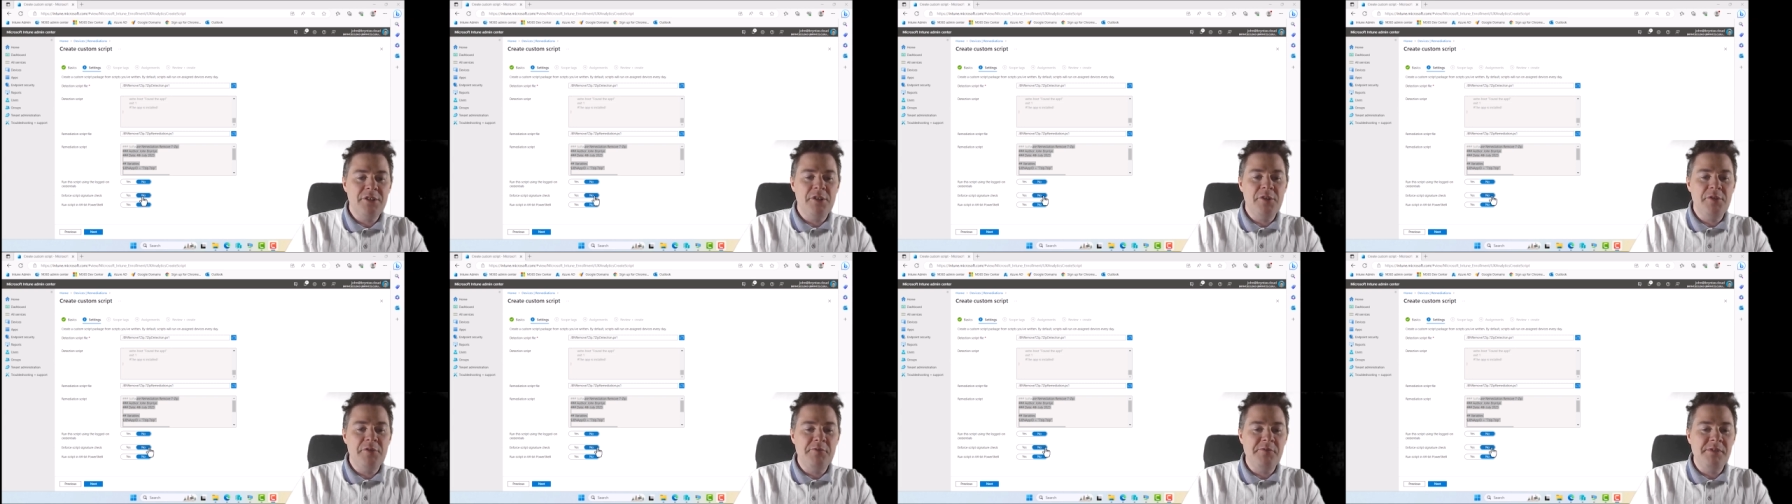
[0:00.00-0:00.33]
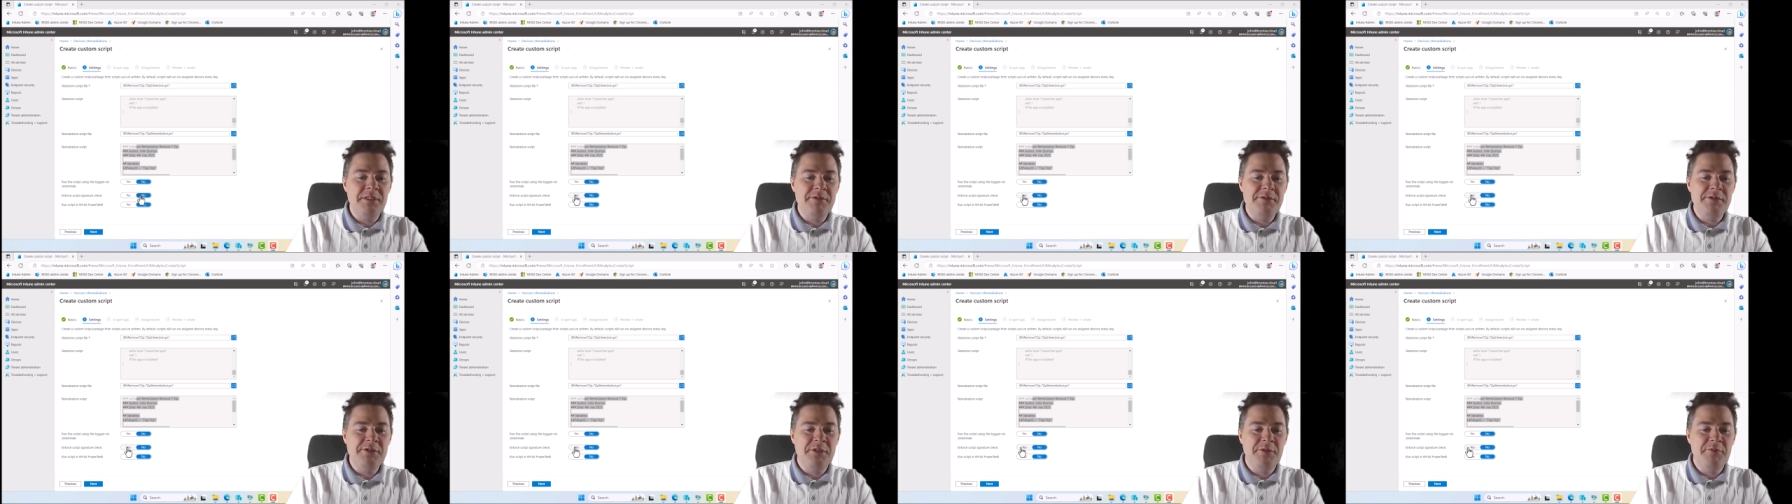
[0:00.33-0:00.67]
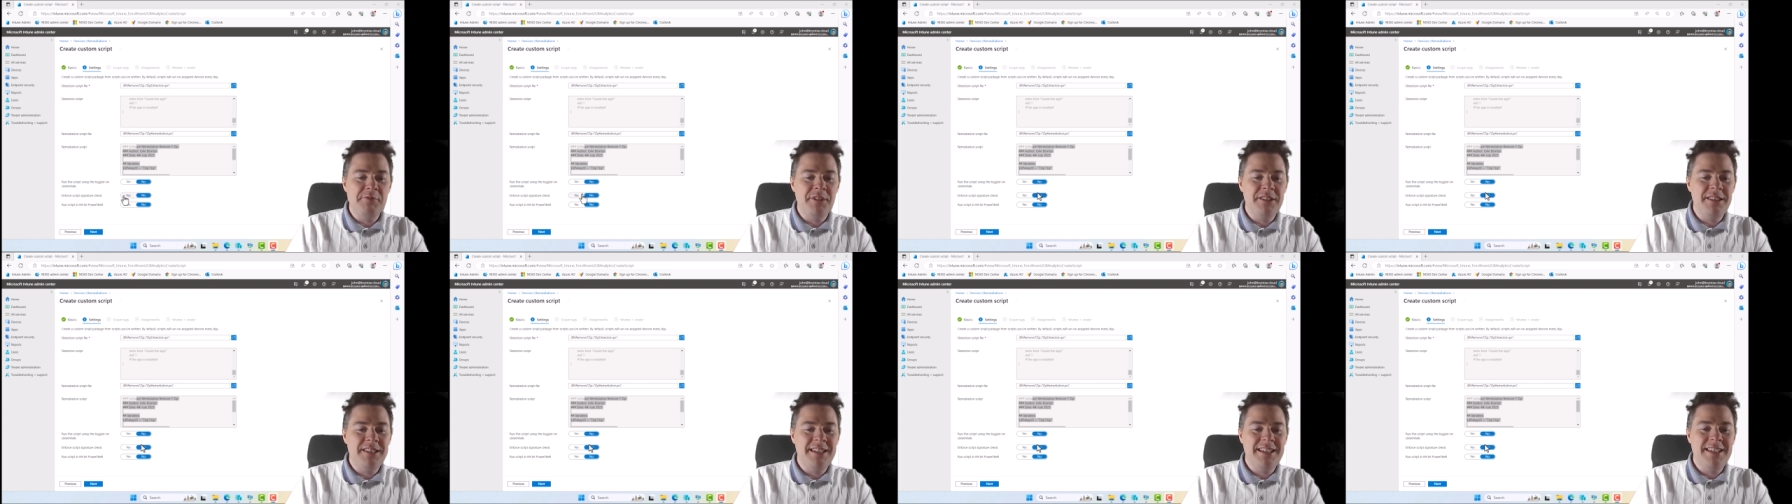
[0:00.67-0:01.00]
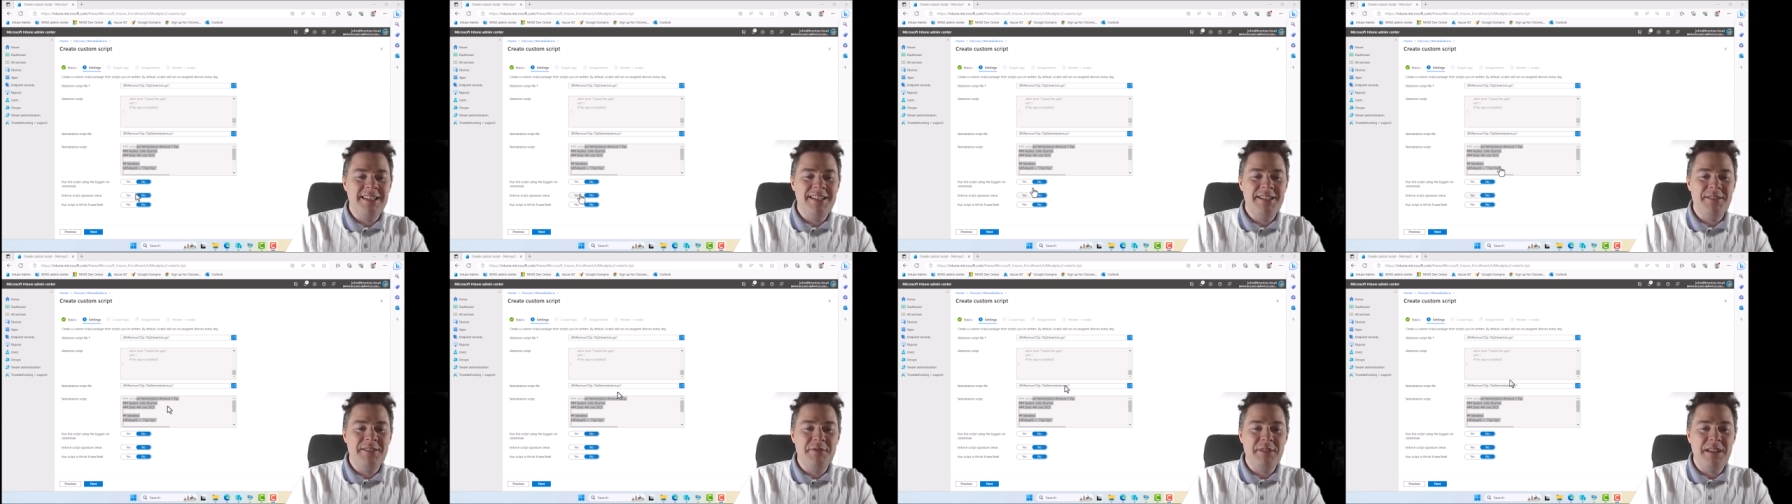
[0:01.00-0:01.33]
No, we don't want that
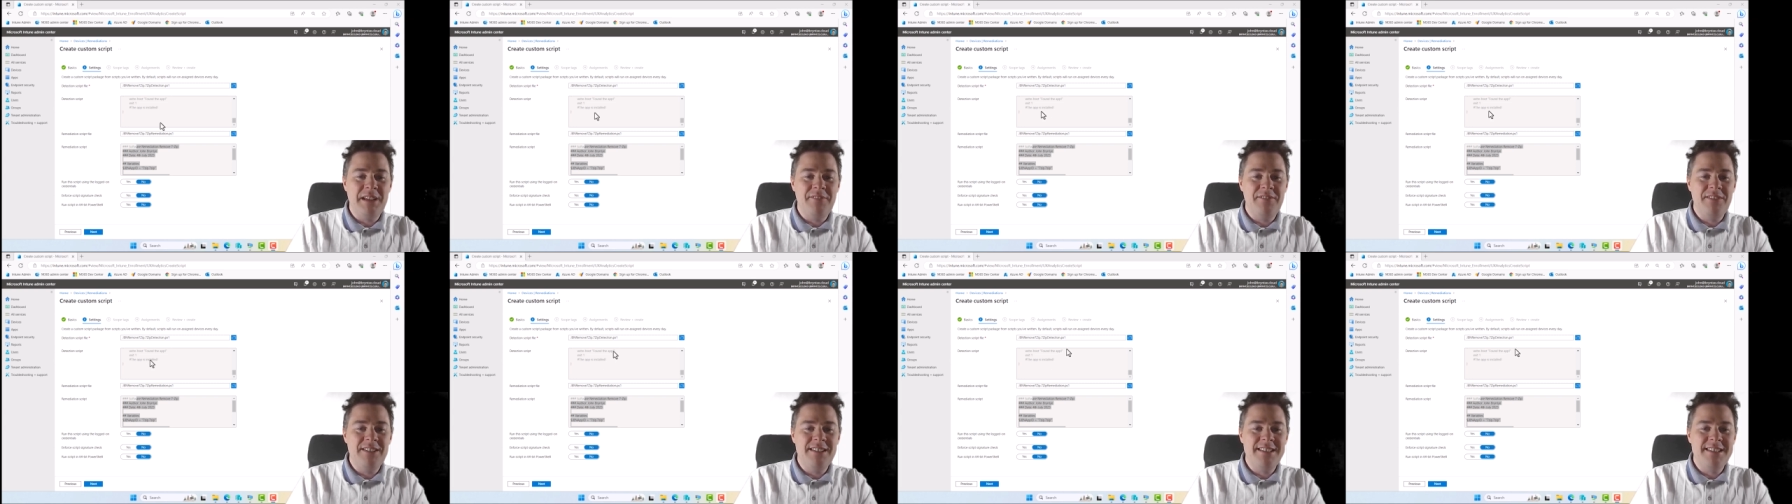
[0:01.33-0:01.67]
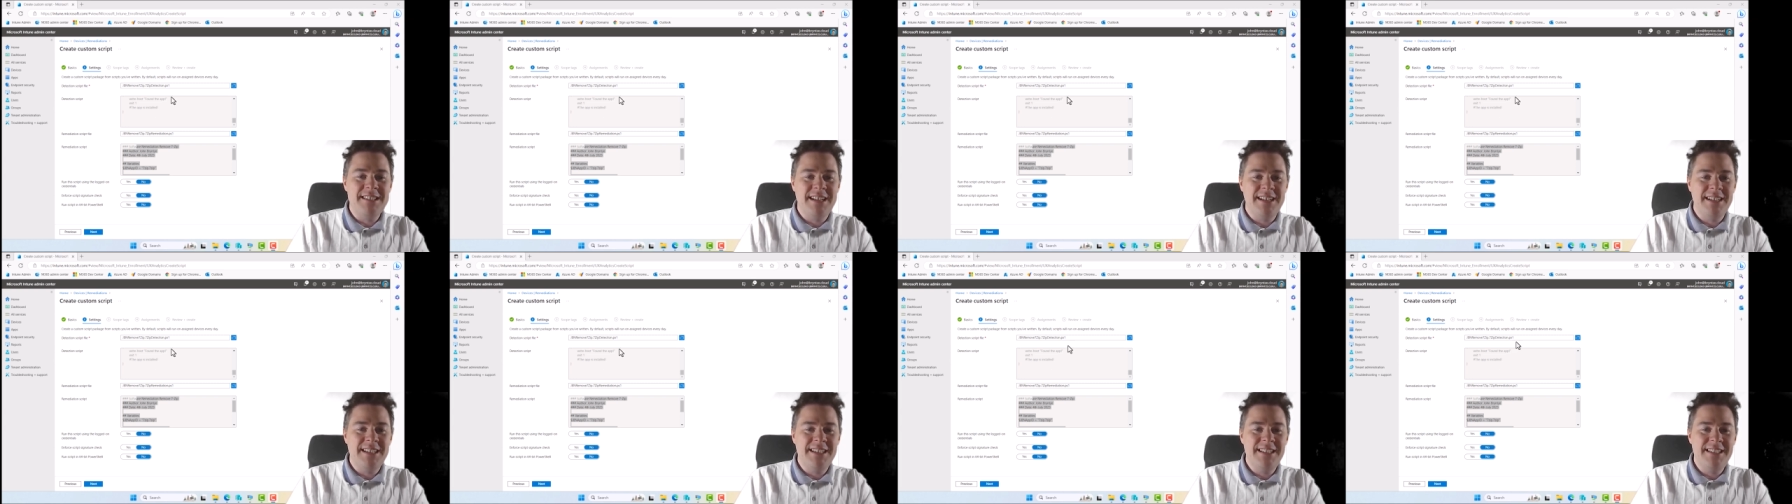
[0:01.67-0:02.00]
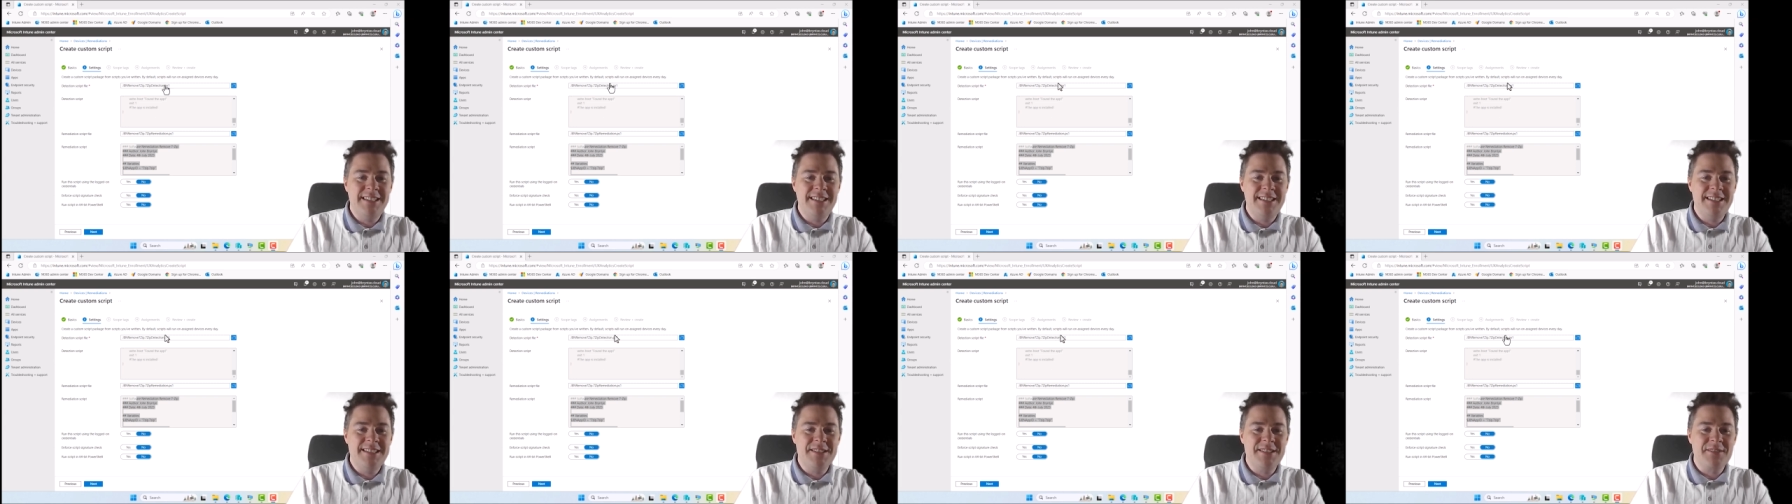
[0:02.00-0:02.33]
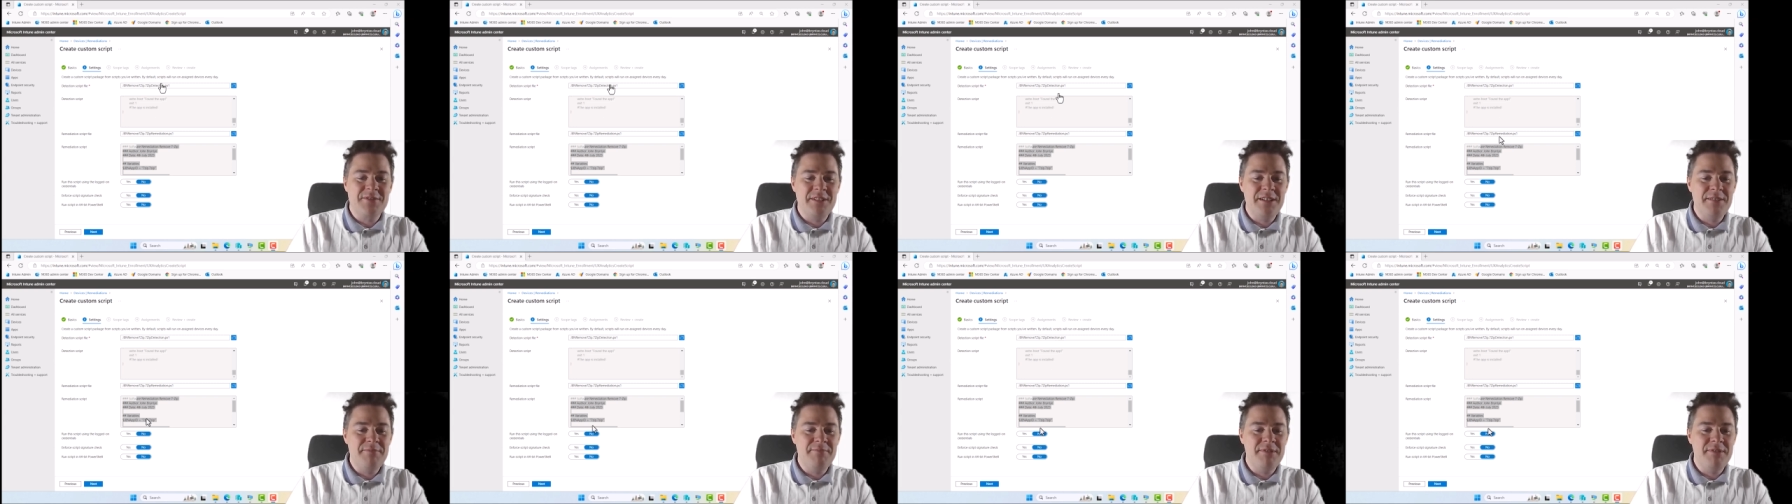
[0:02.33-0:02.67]
either. We haven't signed these
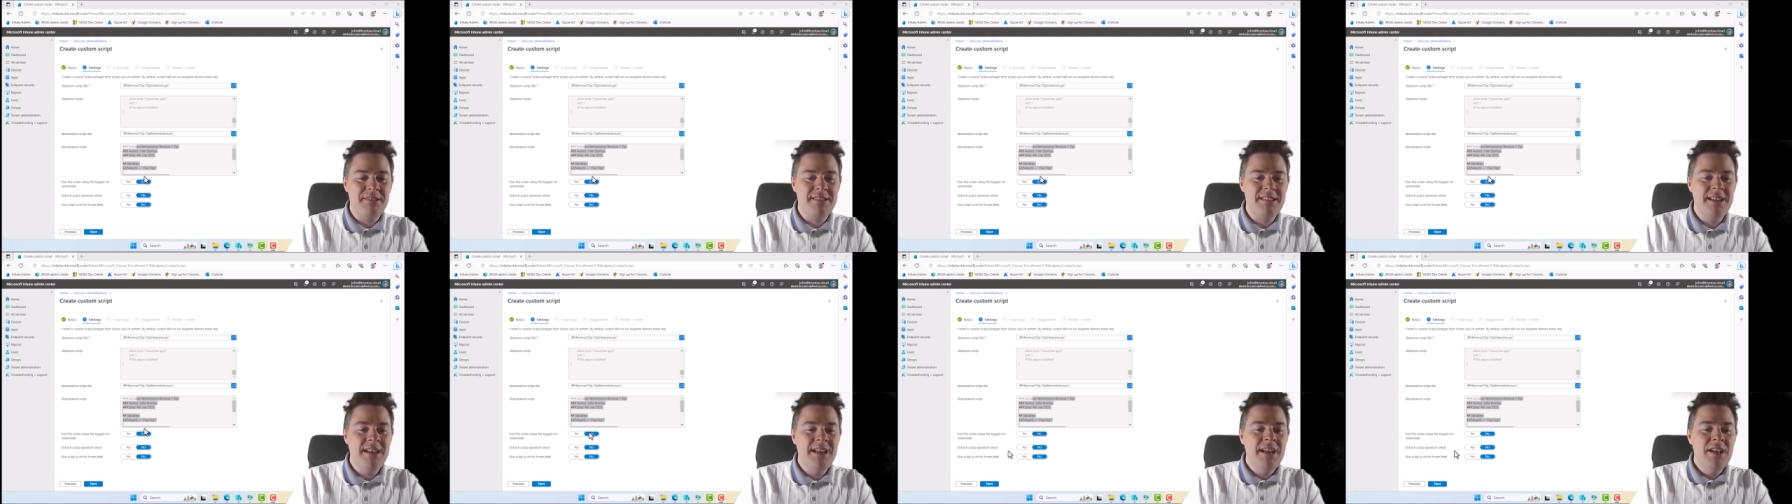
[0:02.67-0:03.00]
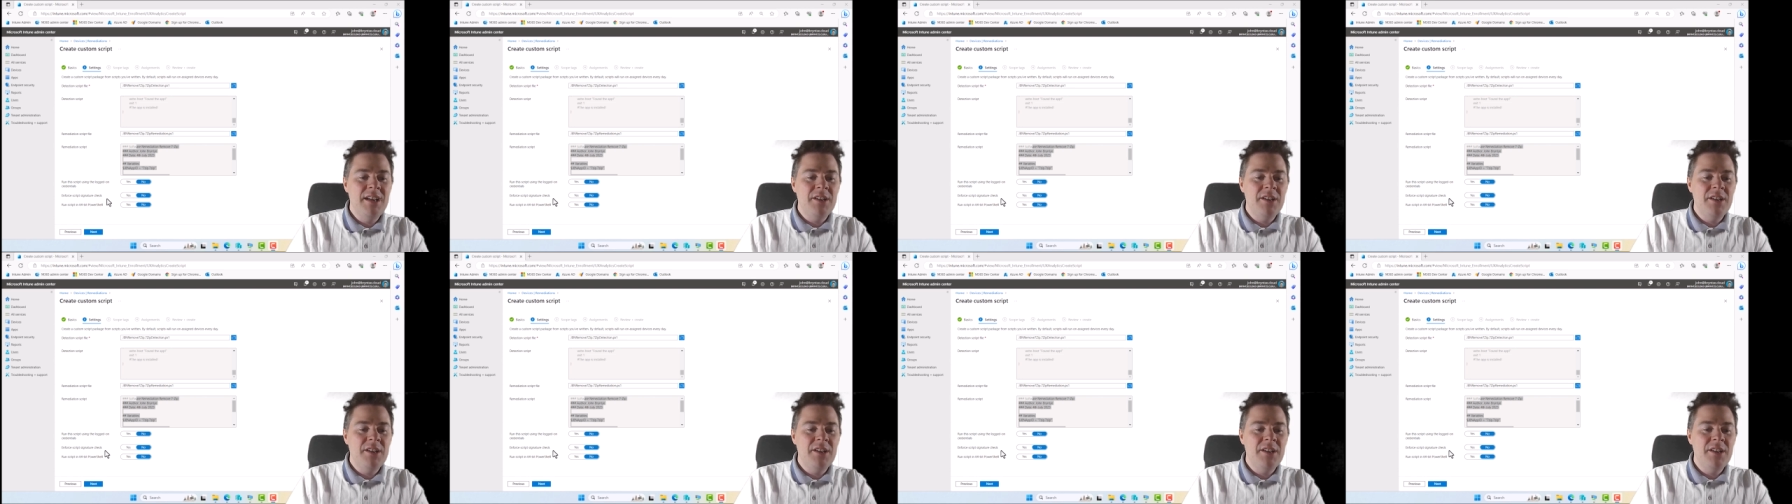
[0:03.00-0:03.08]
scripts.